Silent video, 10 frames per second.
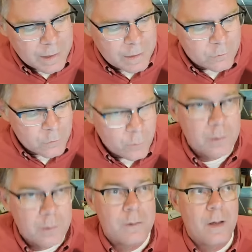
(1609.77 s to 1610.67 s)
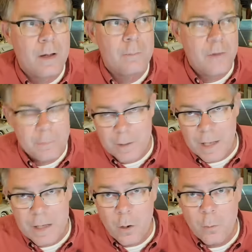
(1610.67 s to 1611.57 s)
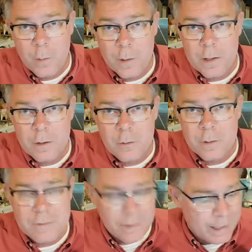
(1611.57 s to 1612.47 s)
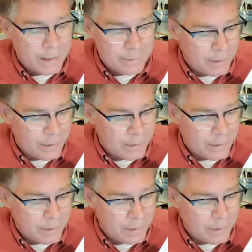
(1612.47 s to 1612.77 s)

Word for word: get 200 thumbs up and I know we're going to do it tonight.